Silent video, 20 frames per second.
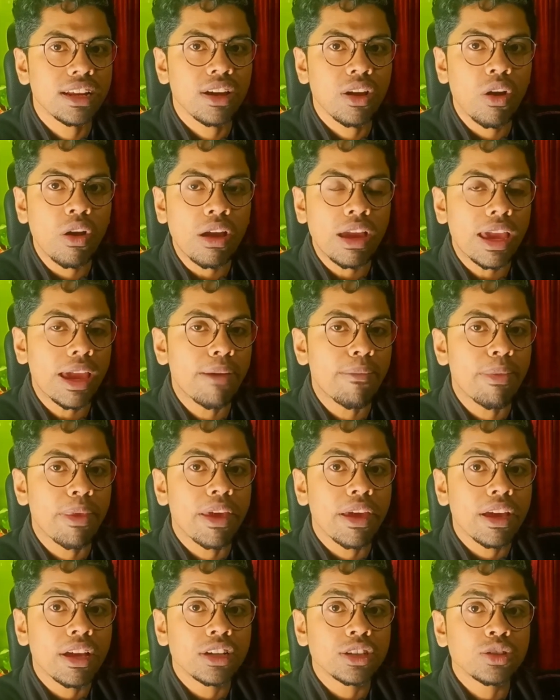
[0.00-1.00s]
Okay,
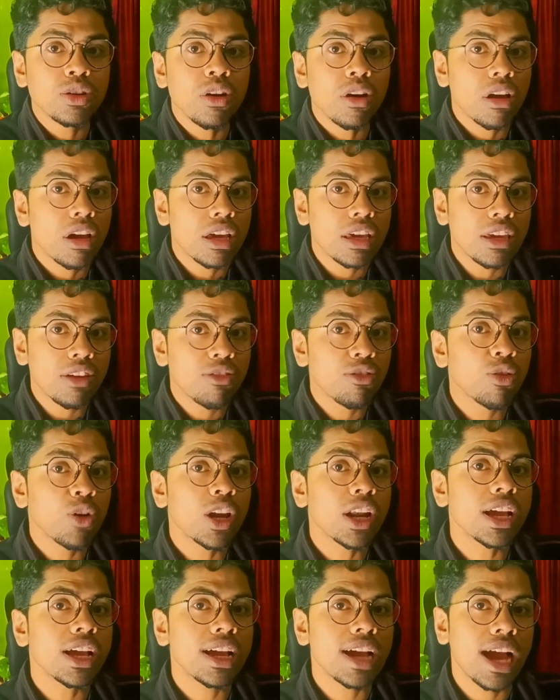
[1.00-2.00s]
so if you are
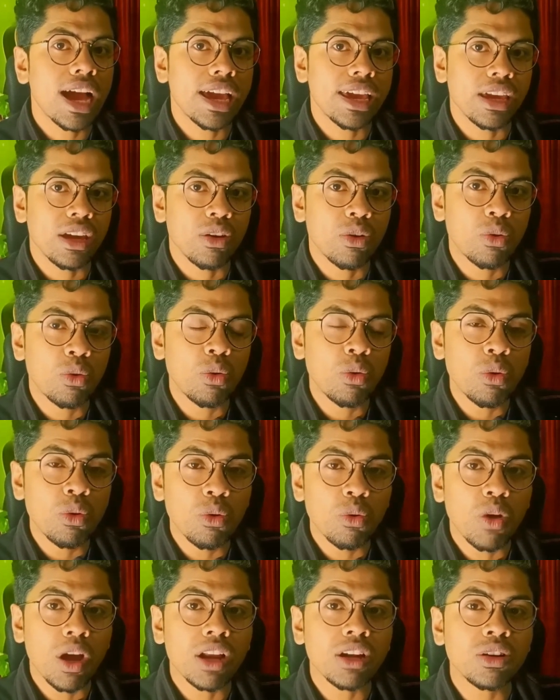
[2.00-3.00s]
a guy who
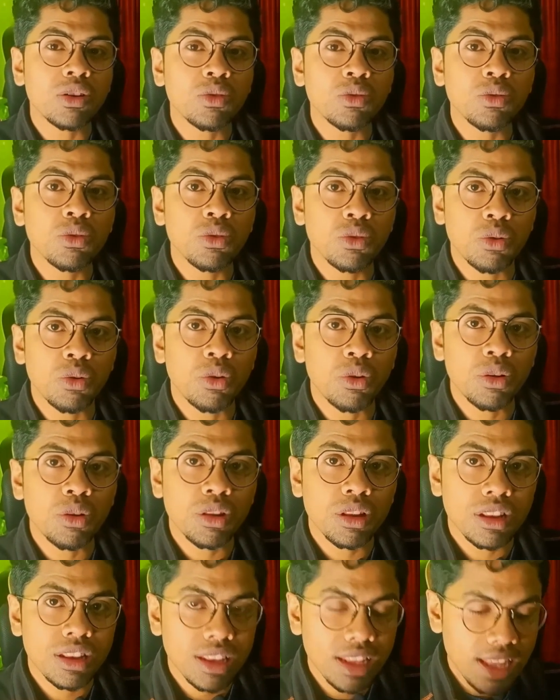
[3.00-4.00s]
want to know
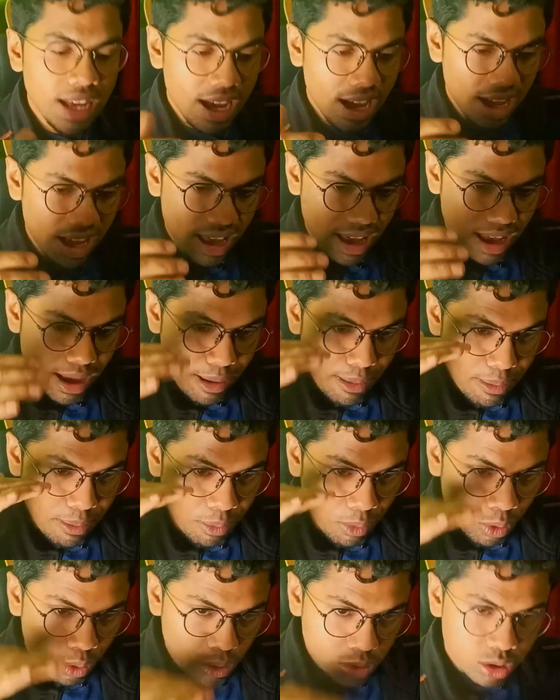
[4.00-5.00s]
the
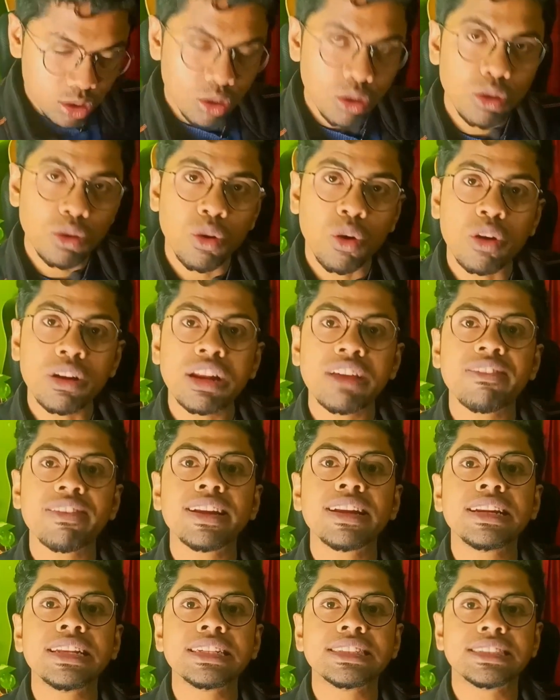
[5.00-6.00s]
most low level
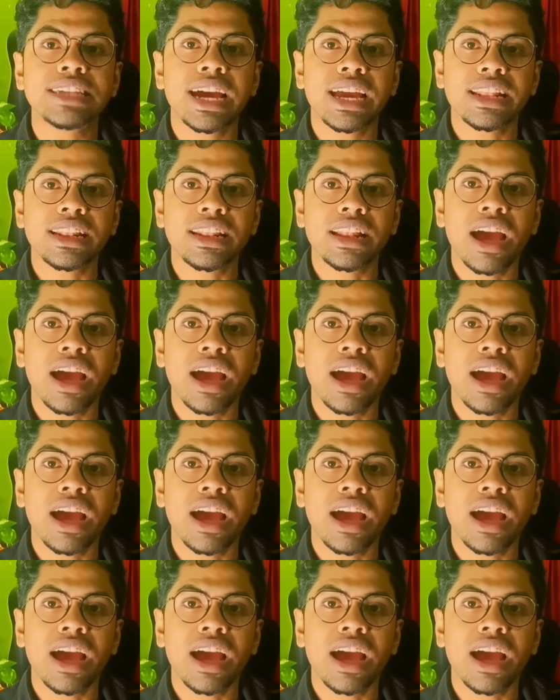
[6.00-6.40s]
design,